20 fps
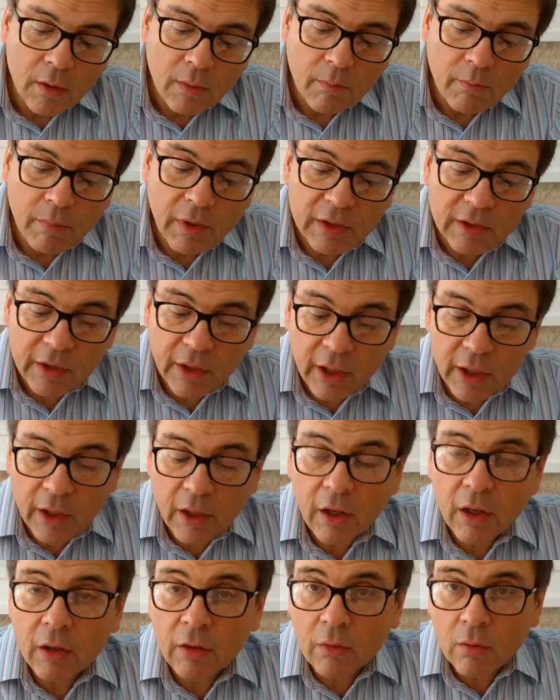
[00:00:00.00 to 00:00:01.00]
but they
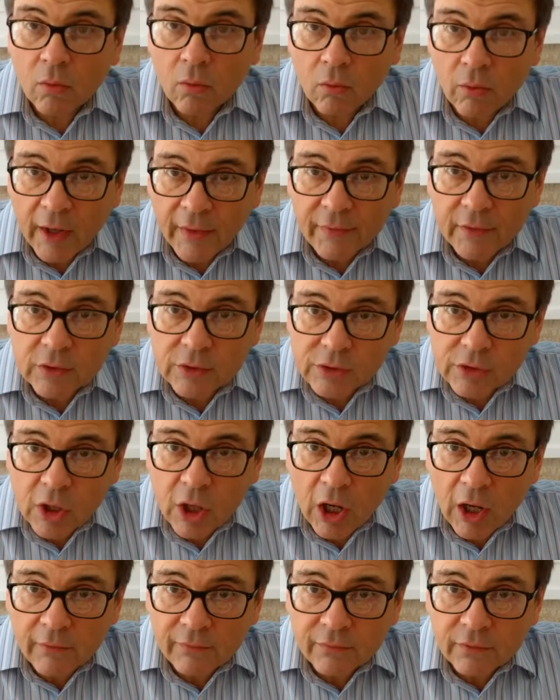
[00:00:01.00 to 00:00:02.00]
are rather
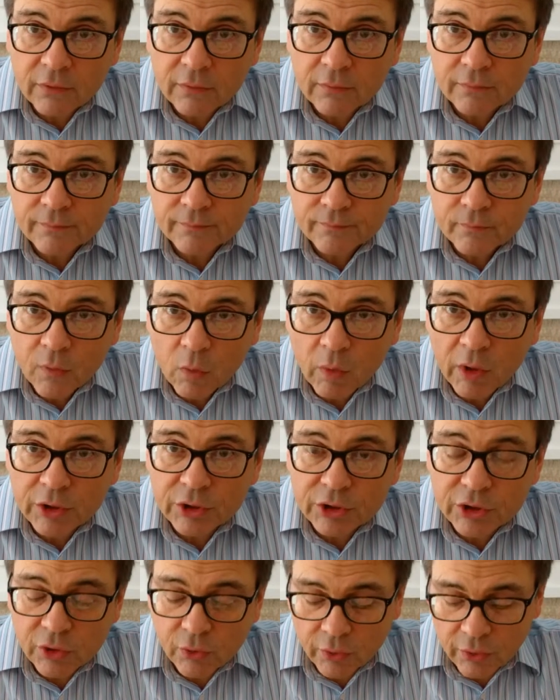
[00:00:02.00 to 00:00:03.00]
soft
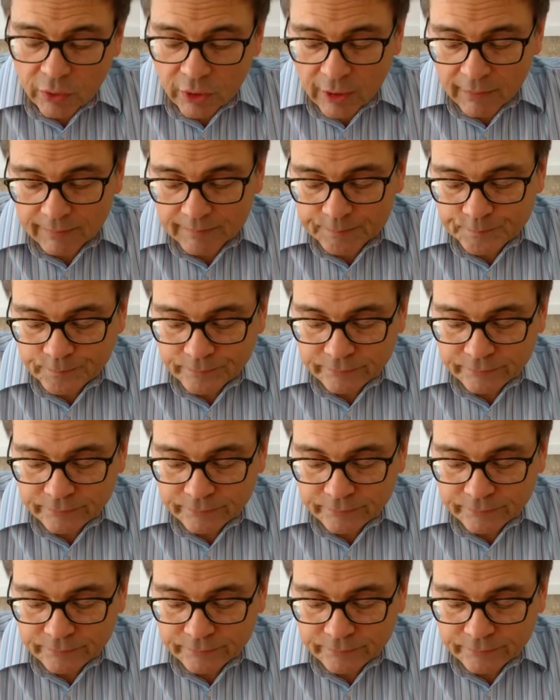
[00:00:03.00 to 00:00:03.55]
when chewing them.